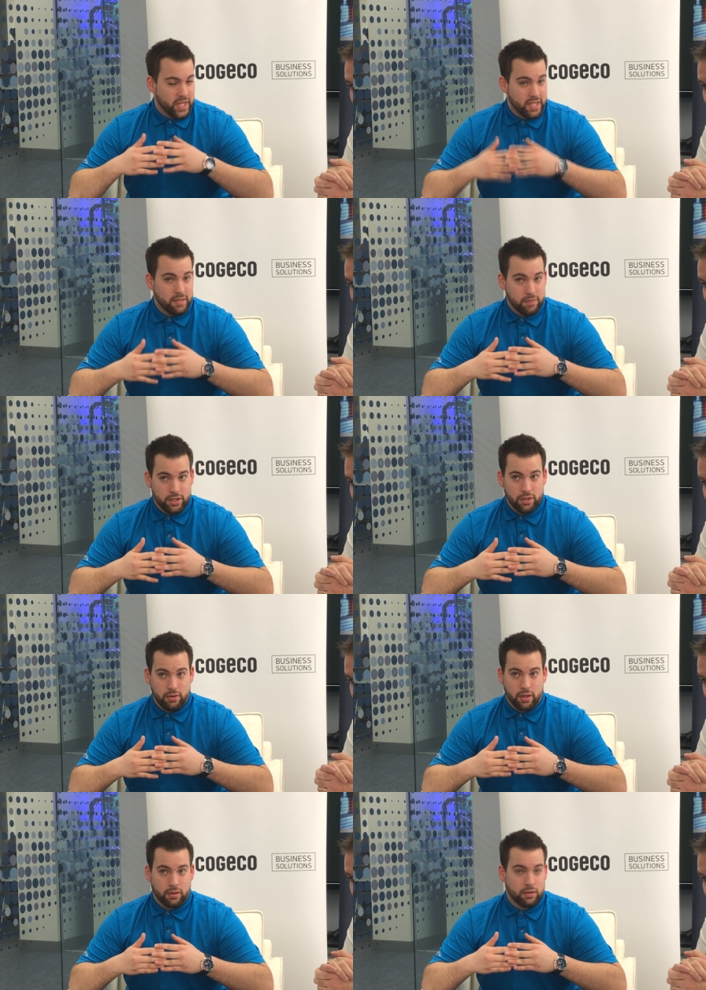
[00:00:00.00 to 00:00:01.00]
Is it mission
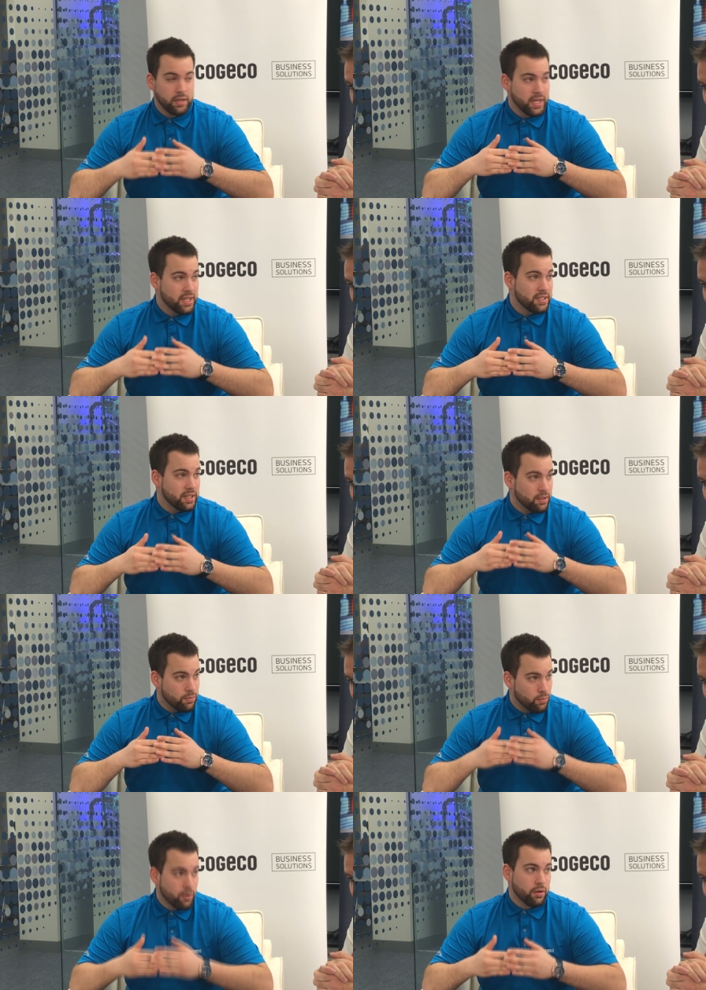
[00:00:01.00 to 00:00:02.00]
critical? Is
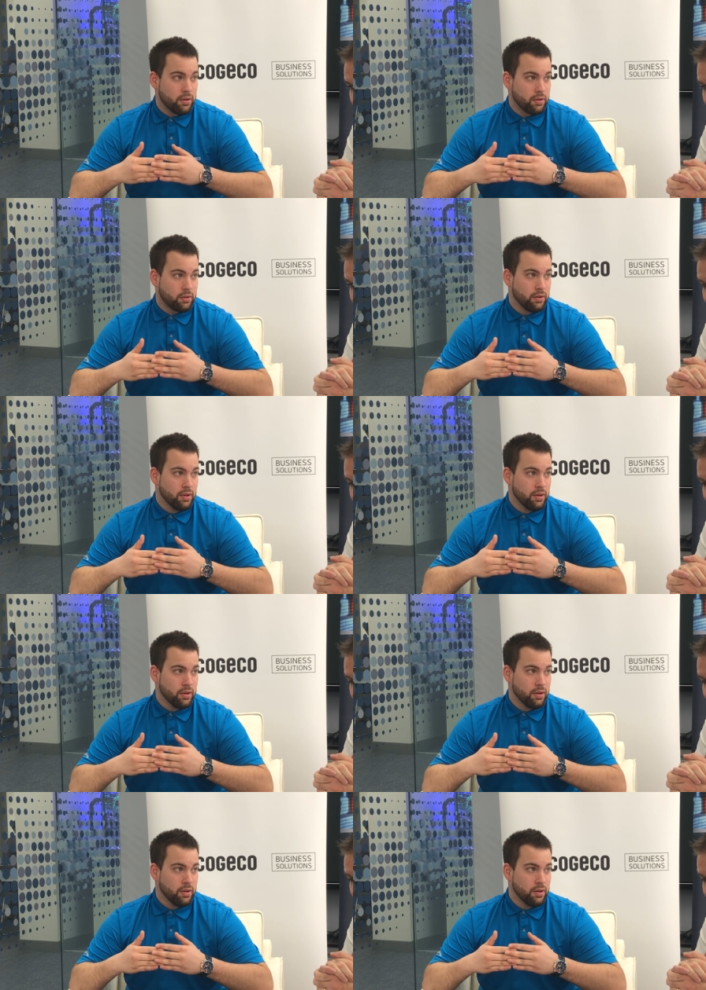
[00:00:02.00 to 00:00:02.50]
it worth